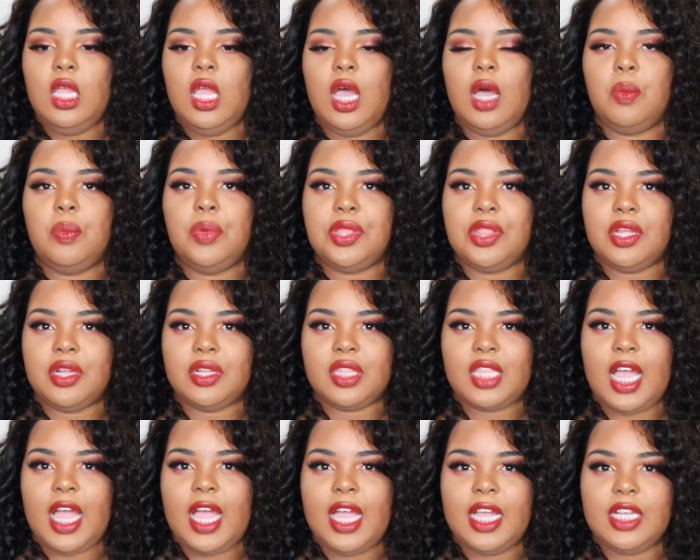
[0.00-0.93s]
um, when their
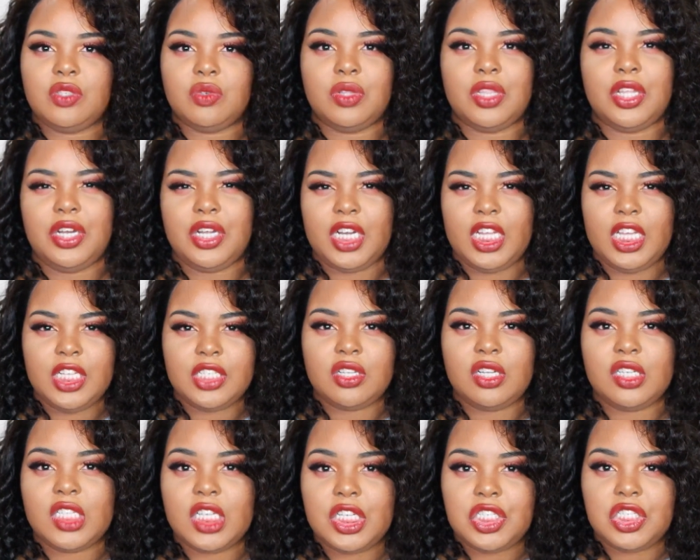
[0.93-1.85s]
thighs or their knees
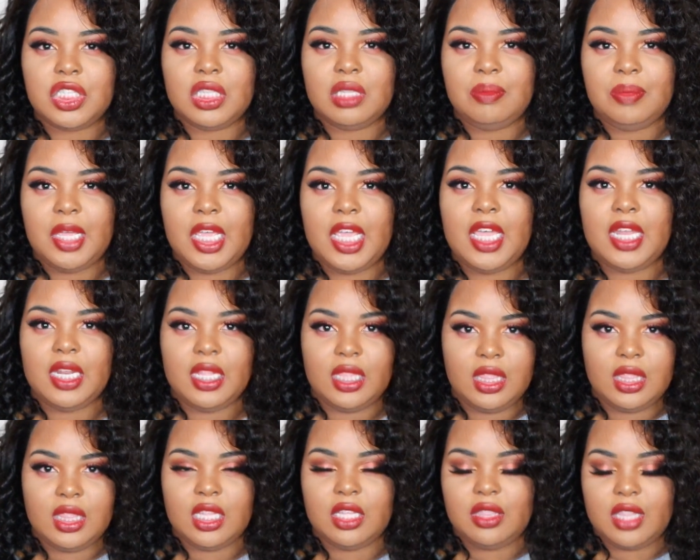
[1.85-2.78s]
are touching the bed
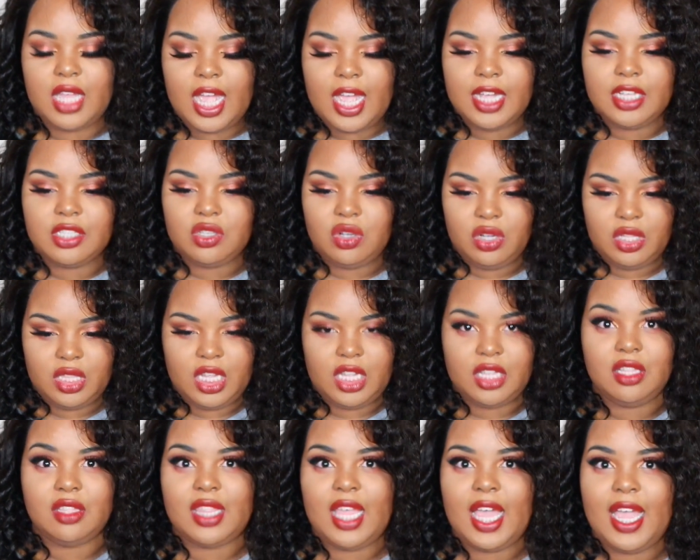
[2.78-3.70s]
and the thighs are on the
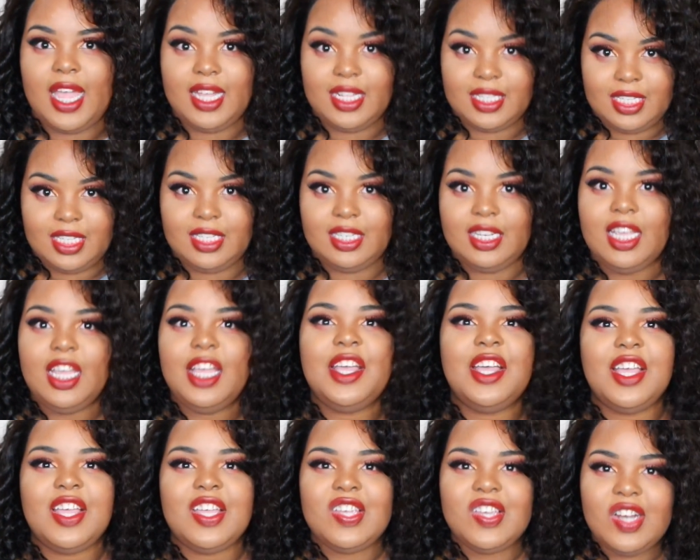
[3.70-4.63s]
other thighs and
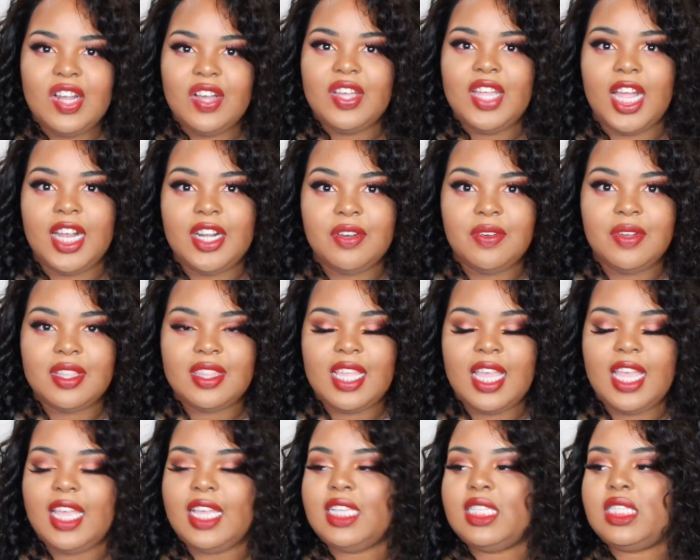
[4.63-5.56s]
you know y'all doing
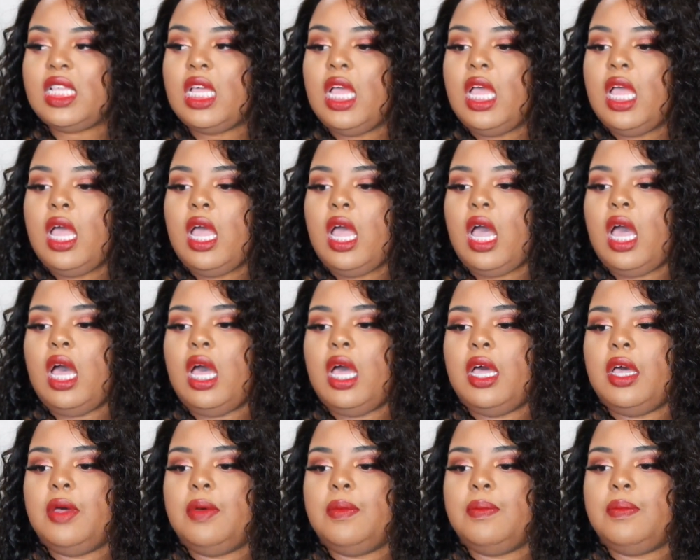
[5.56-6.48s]
things
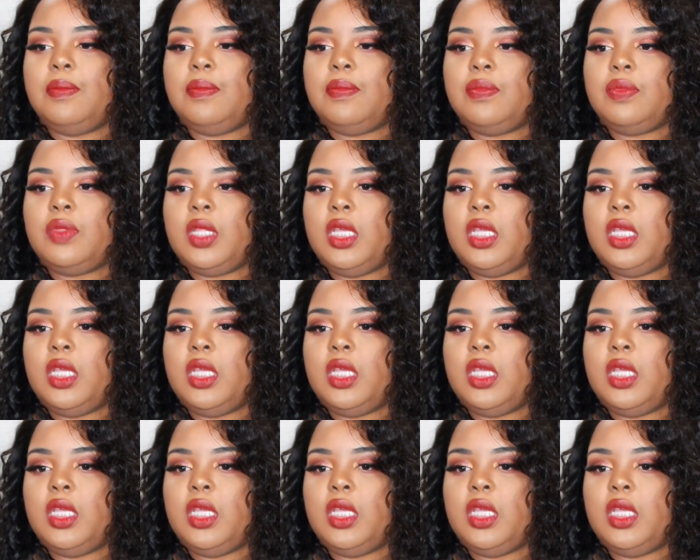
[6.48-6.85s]
um